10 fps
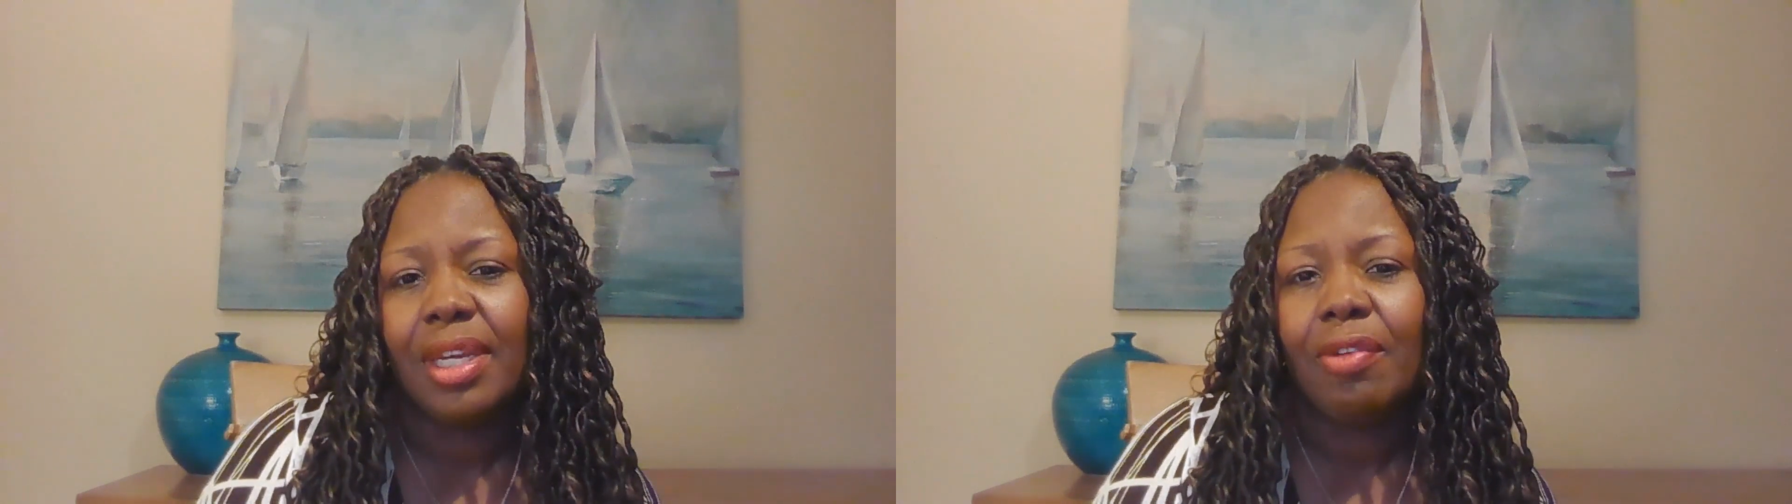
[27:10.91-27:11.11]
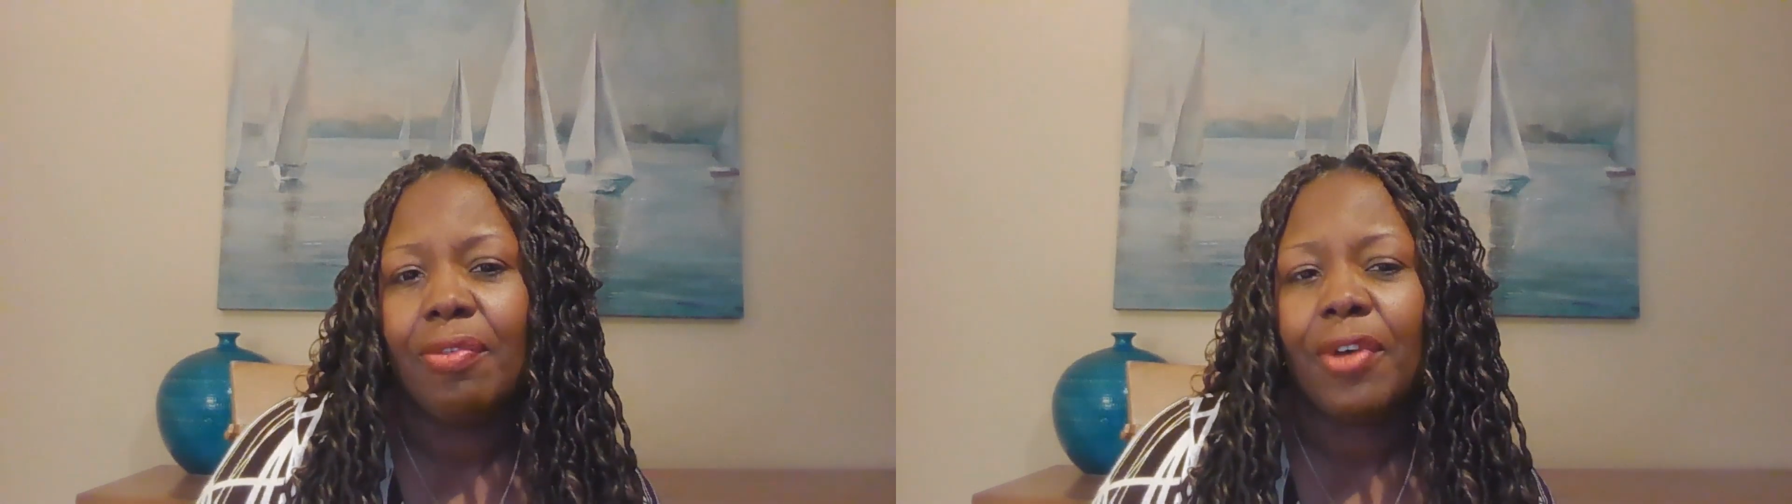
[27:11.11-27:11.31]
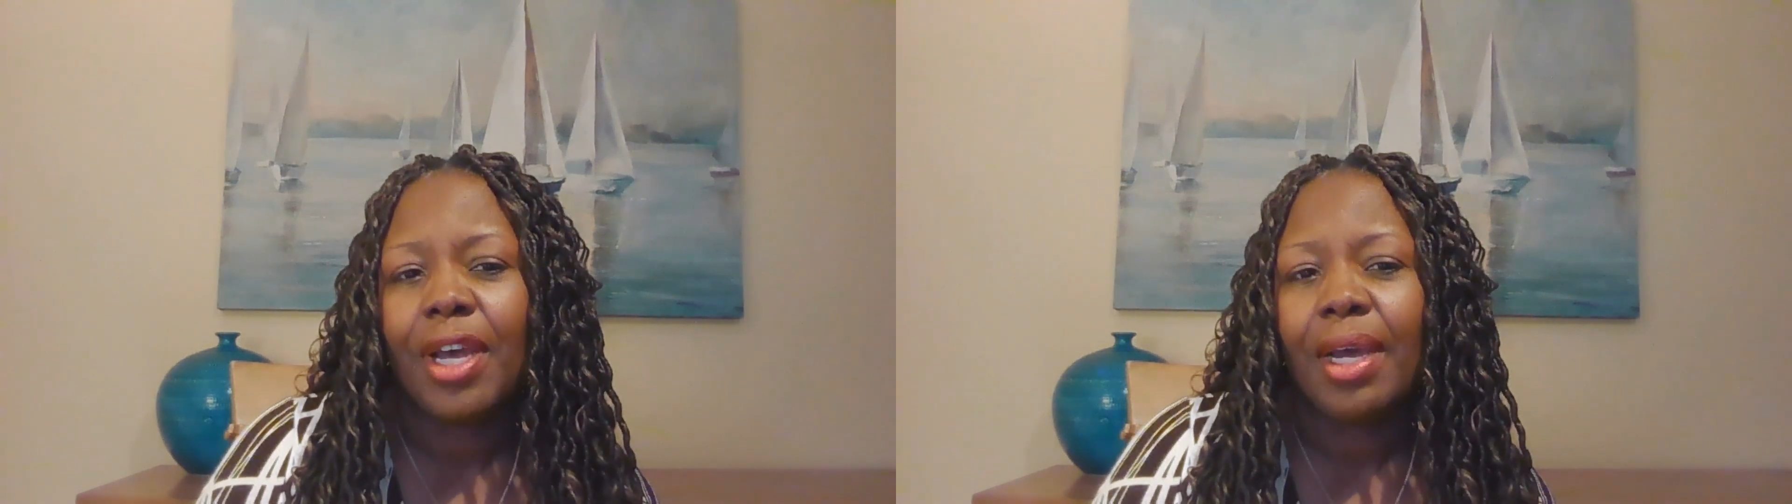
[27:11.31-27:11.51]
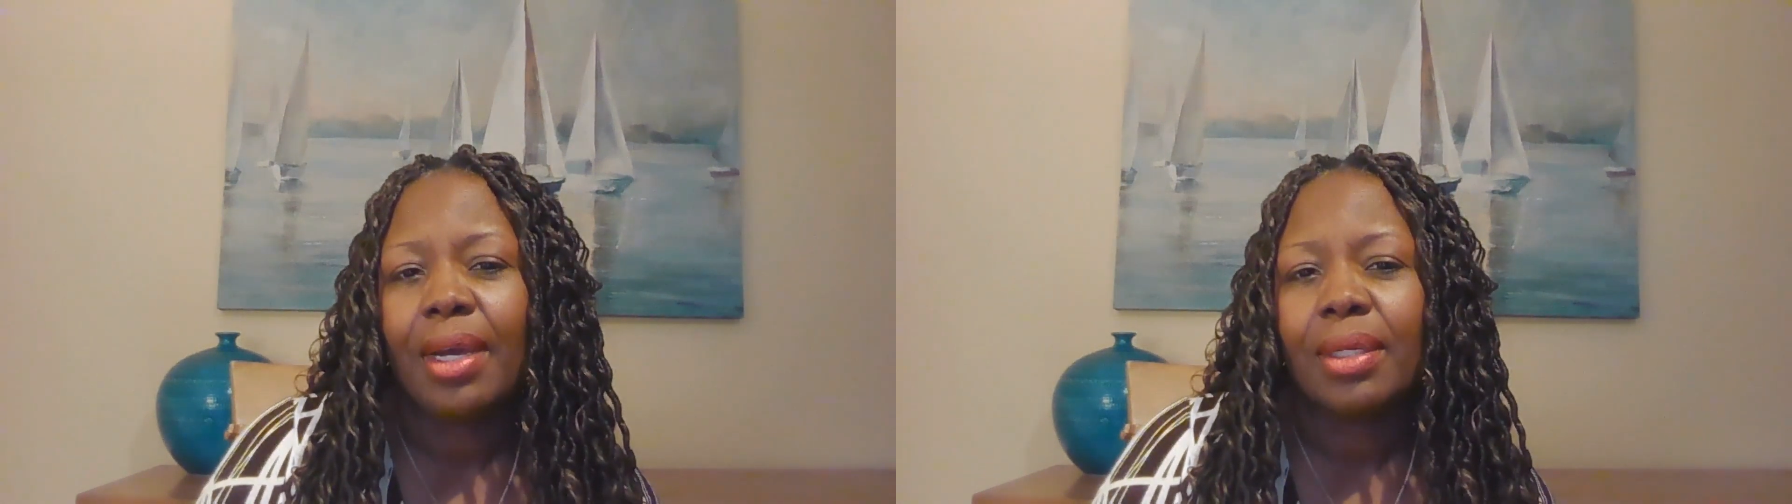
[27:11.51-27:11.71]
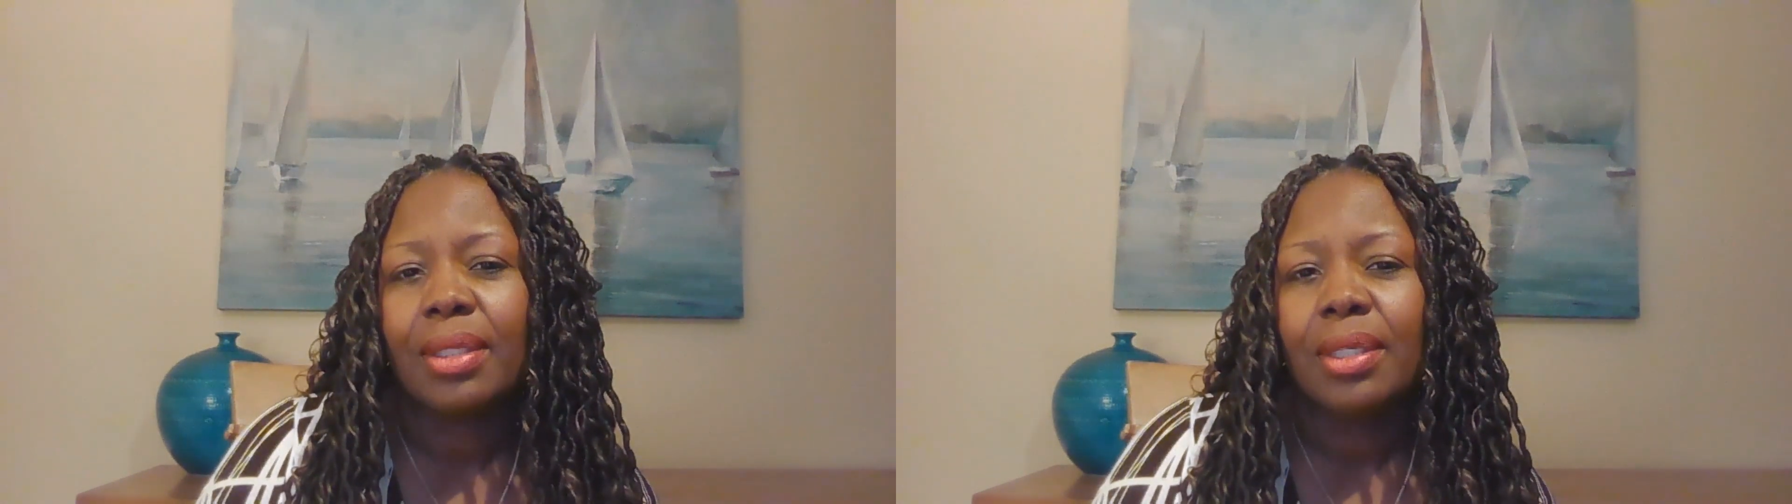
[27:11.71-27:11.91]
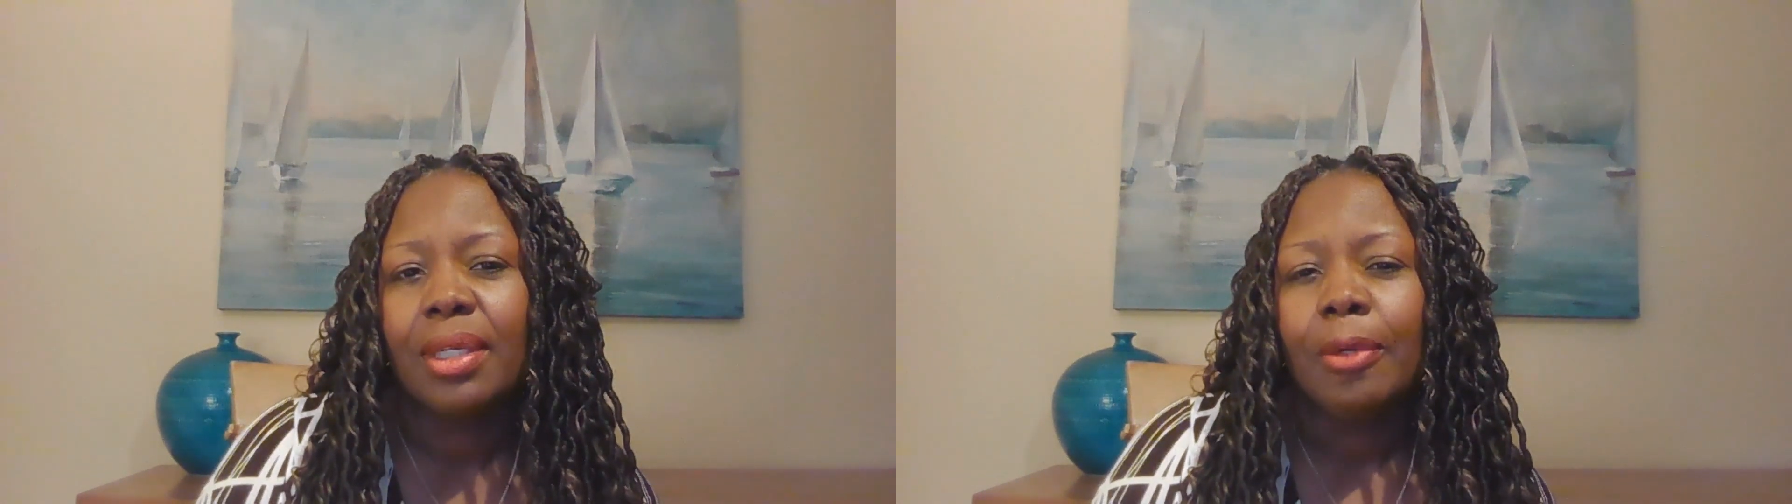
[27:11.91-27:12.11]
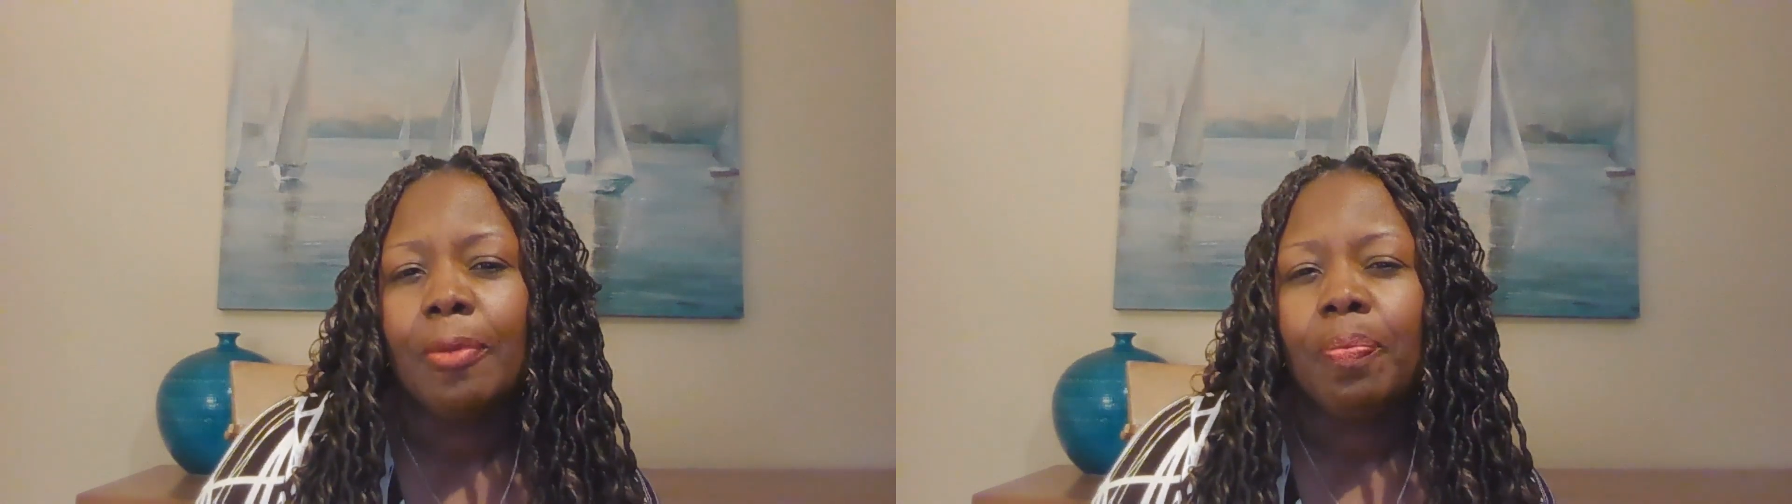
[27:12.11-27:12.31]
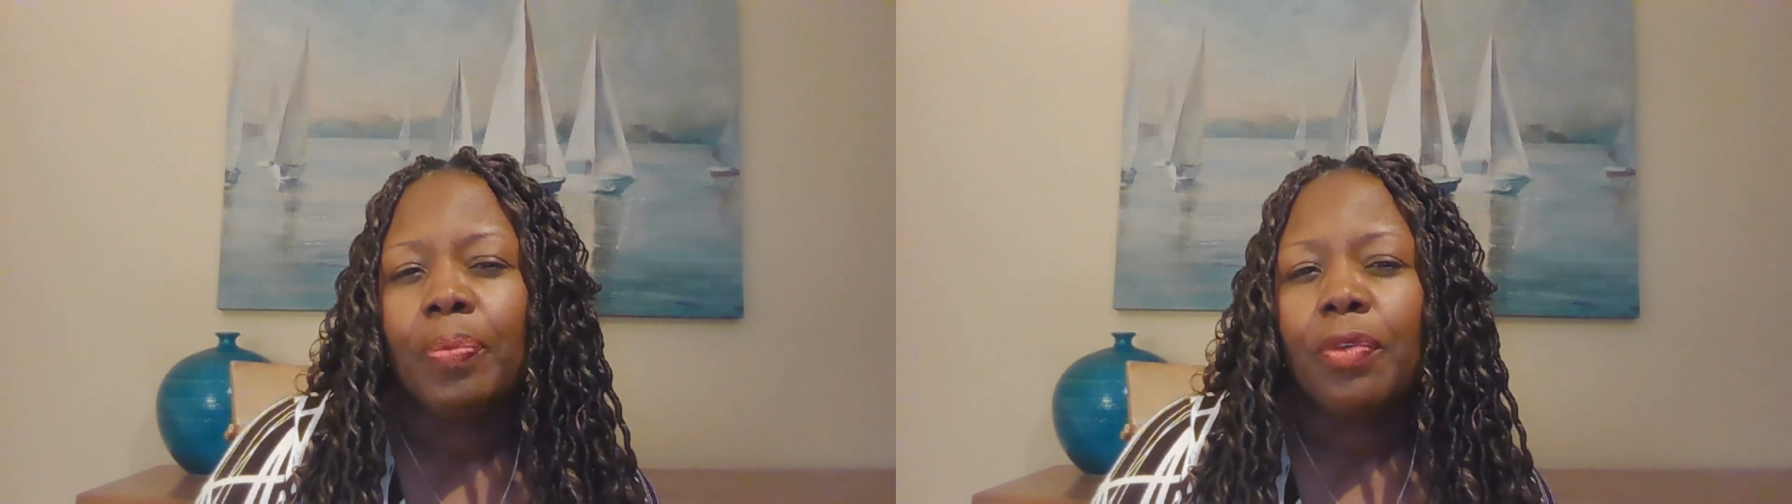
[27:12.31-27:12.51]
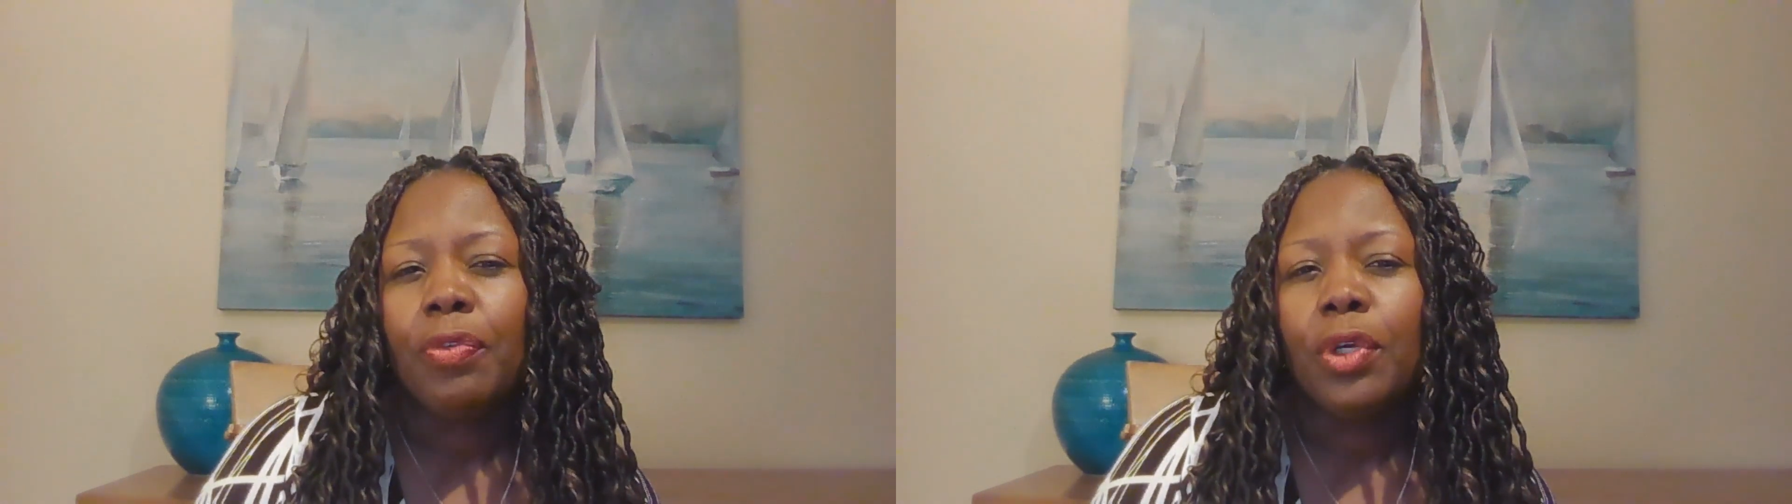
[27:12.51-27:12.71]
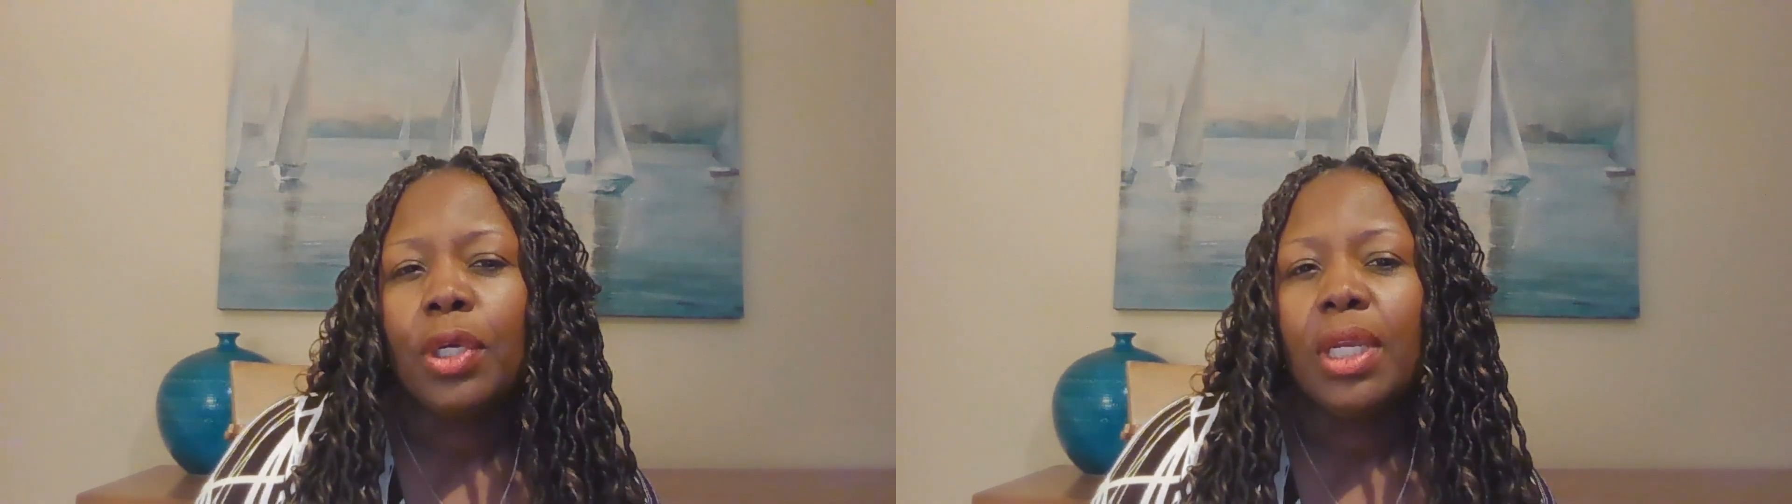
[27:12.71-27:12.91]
In fact, if you're going